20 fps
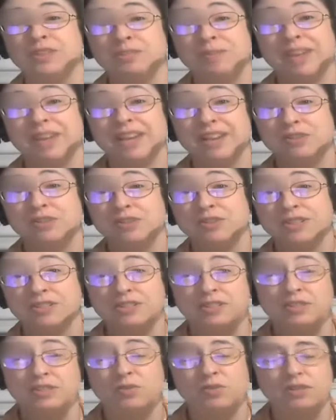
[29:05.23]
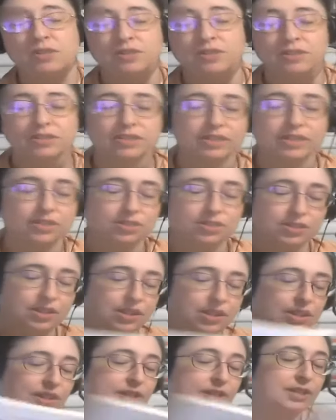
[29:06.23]
if you want to make headdresses and horns and
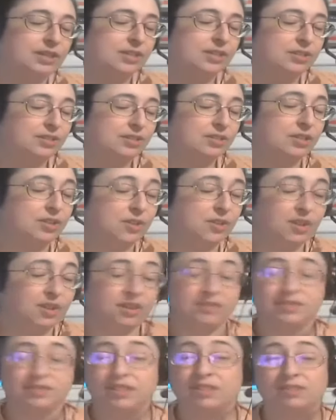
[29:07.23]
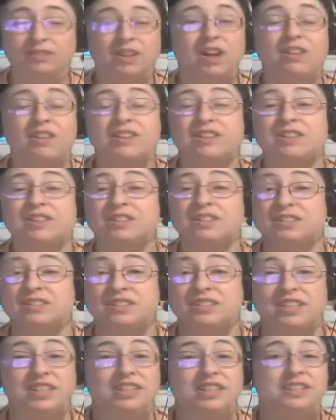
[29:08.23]
such. So, you know, all in
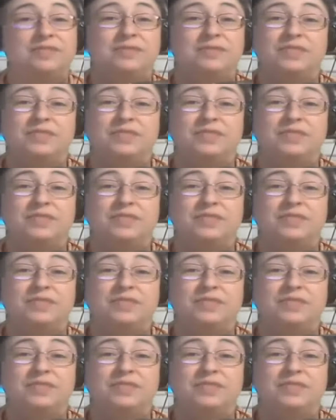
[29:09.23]
all,